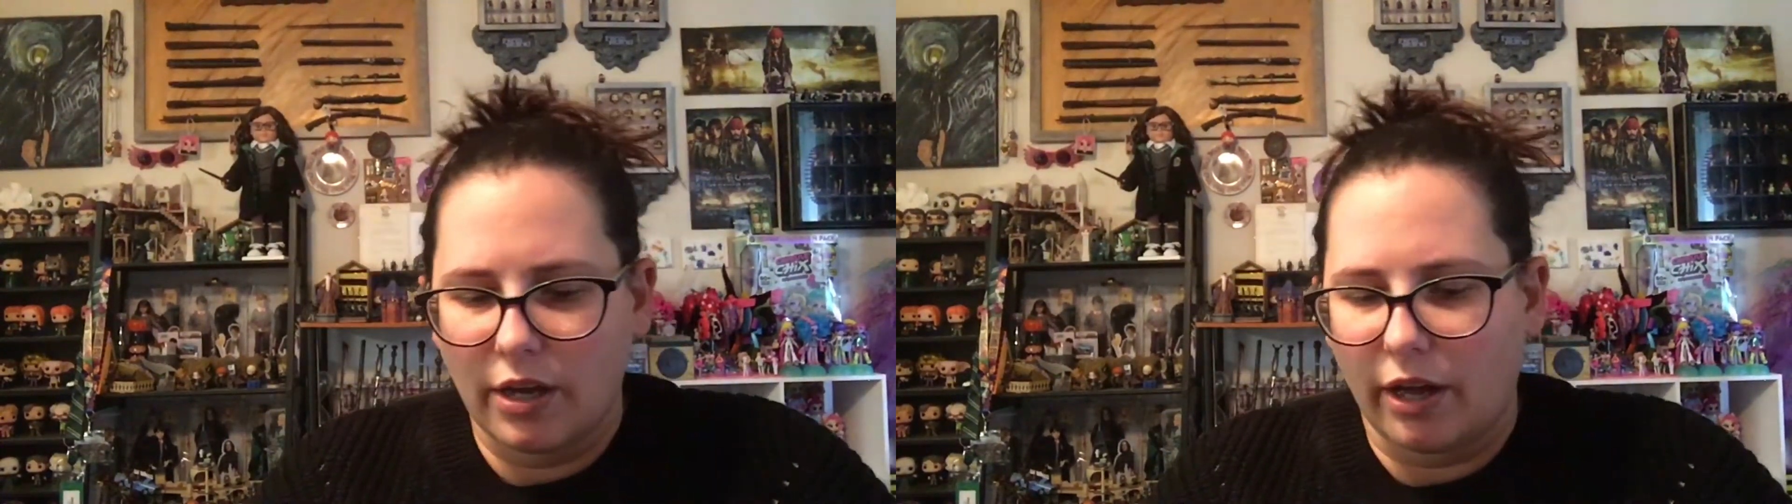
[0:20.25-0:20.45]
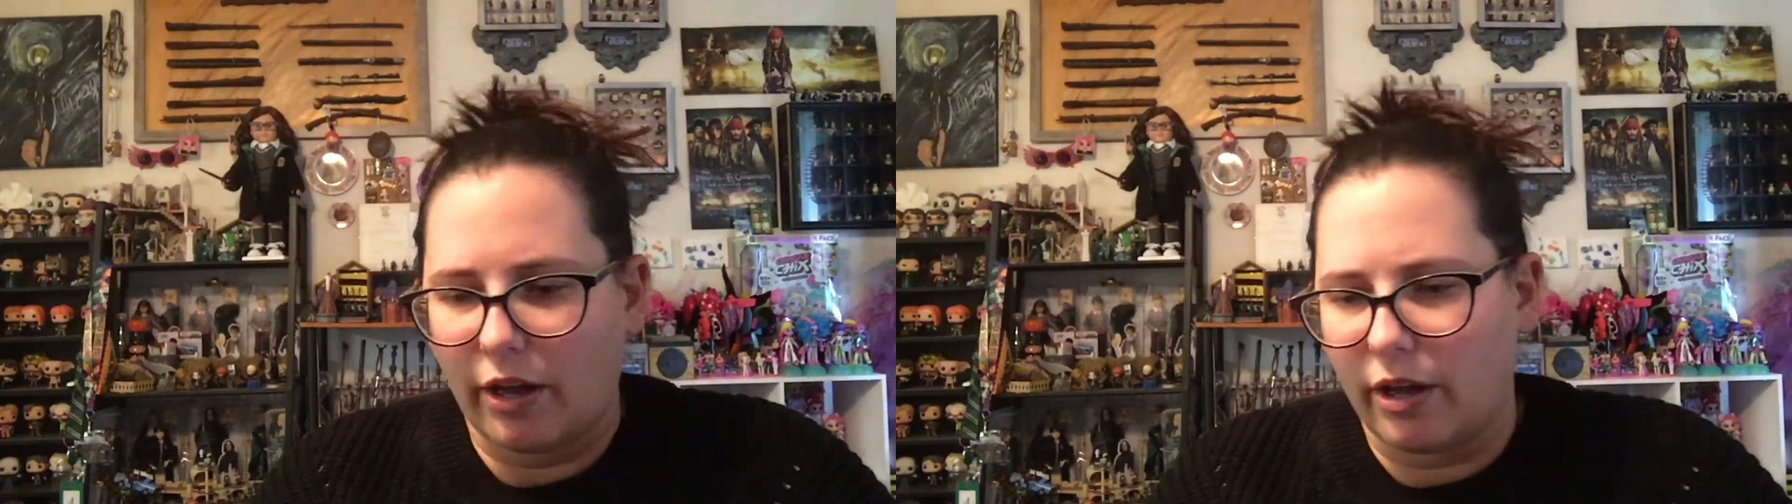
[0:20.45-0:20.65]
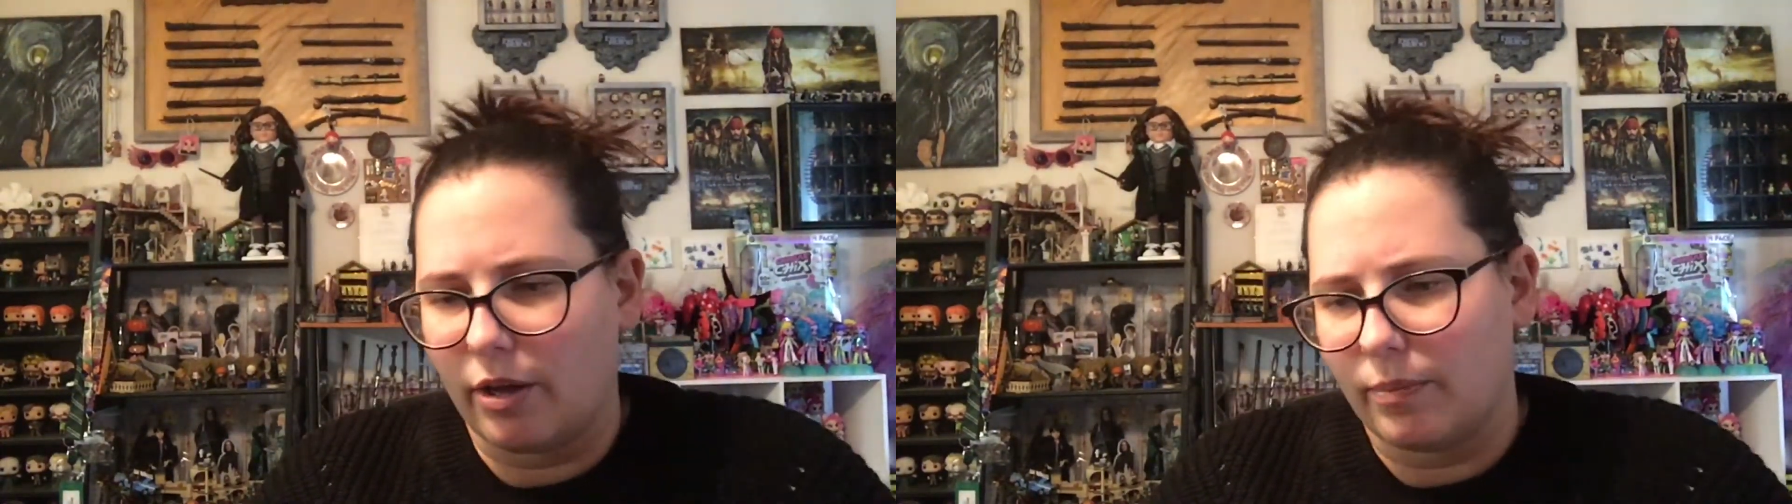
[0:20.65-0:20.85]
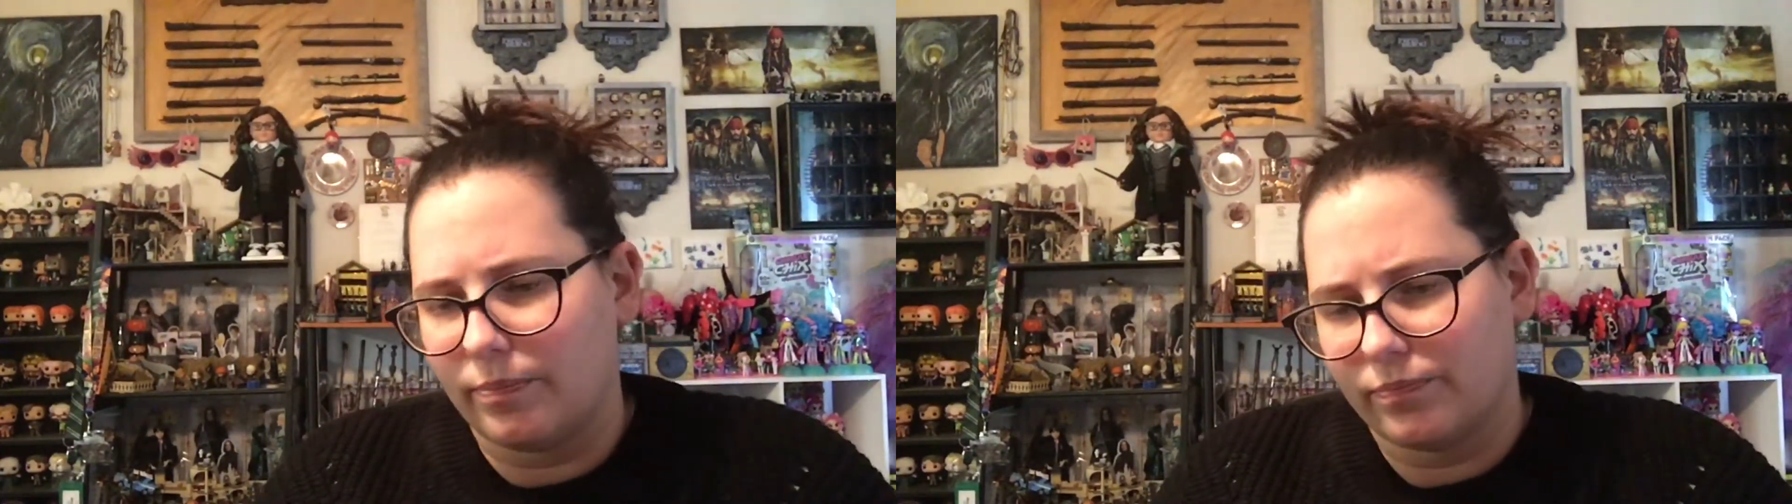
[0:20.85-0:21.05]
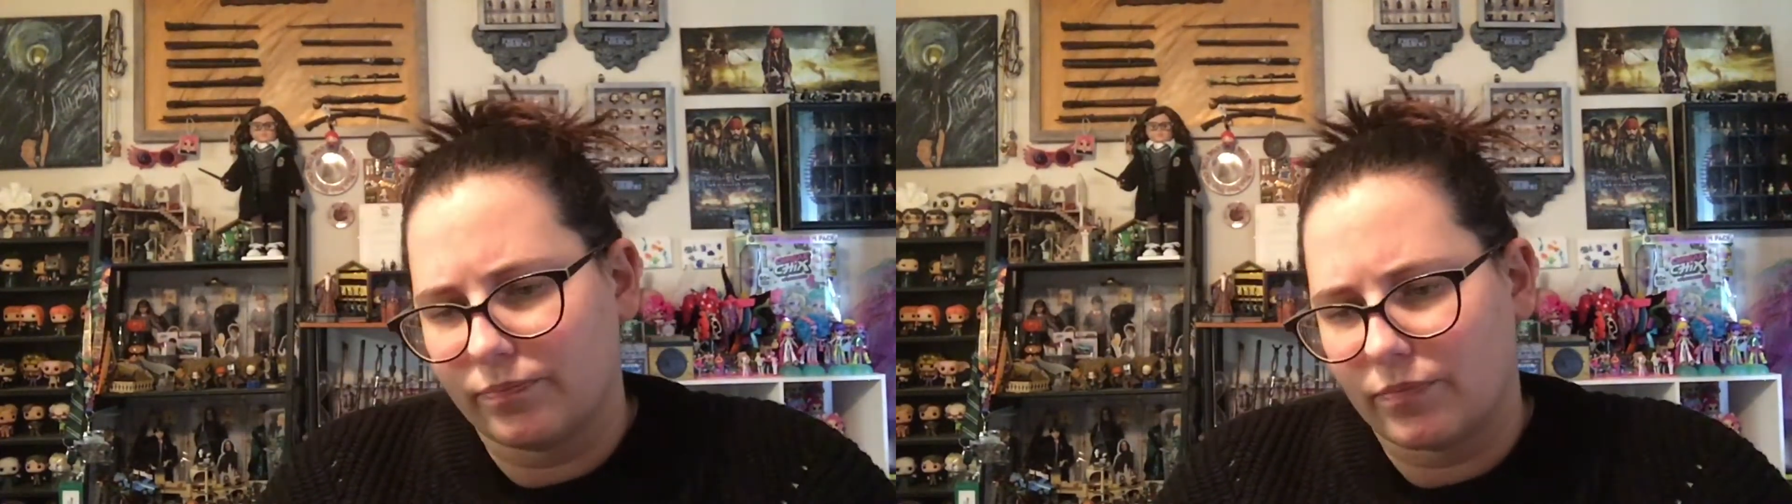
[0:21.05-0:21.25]
Um,
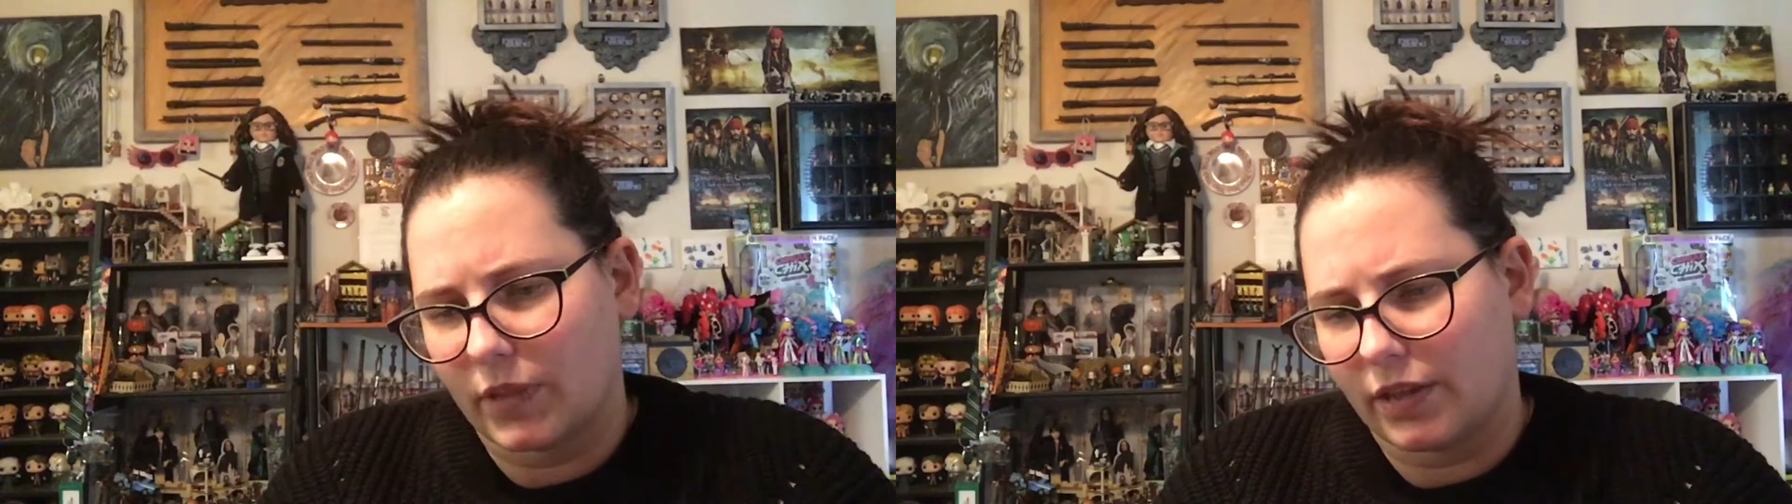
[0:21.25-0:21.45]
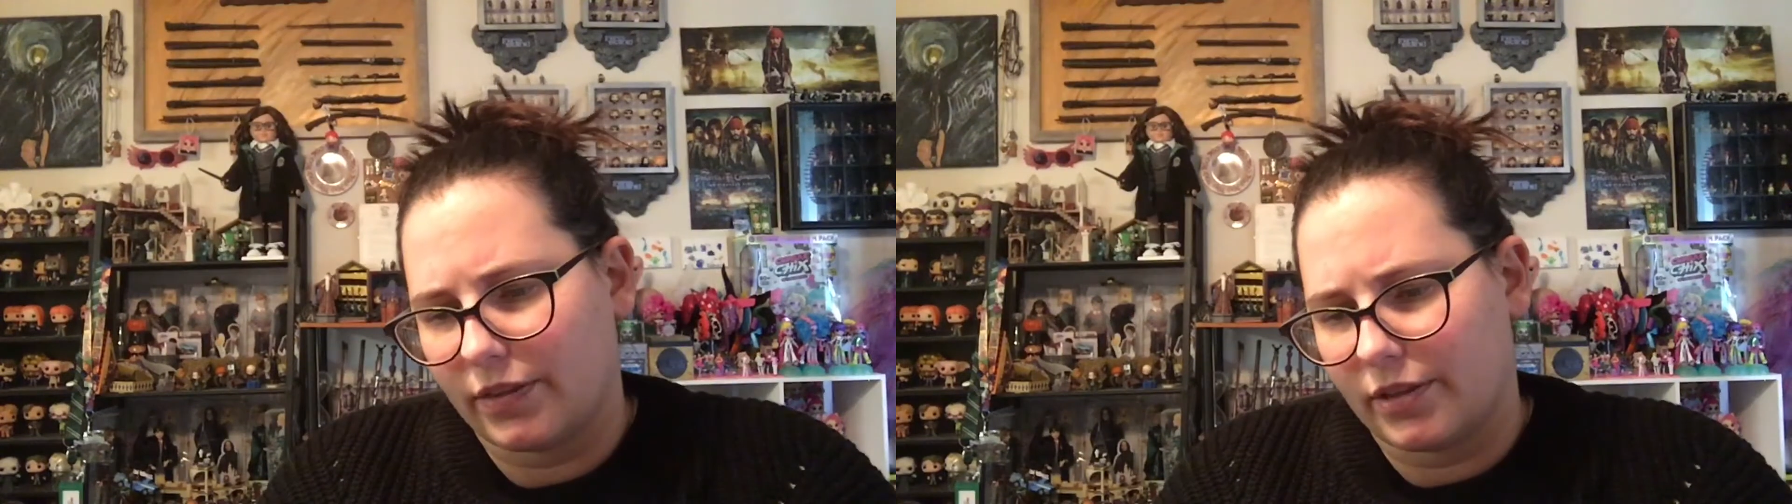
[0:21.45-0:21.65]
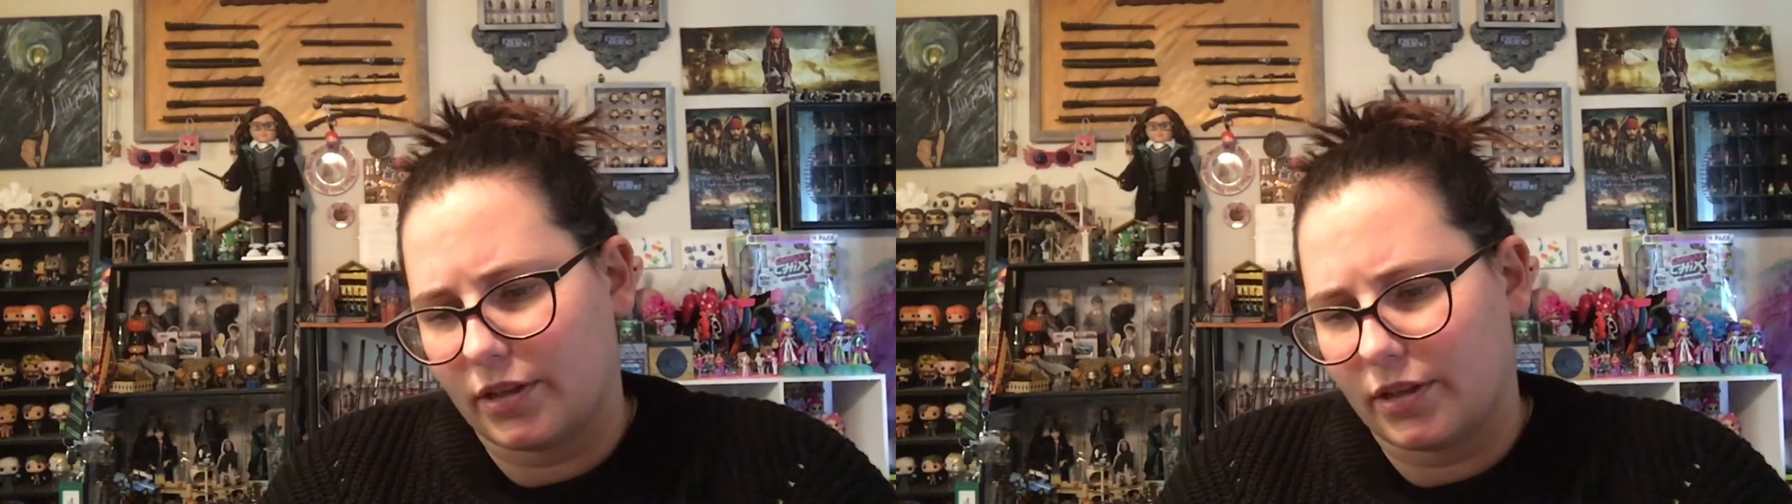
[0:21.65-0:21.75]
it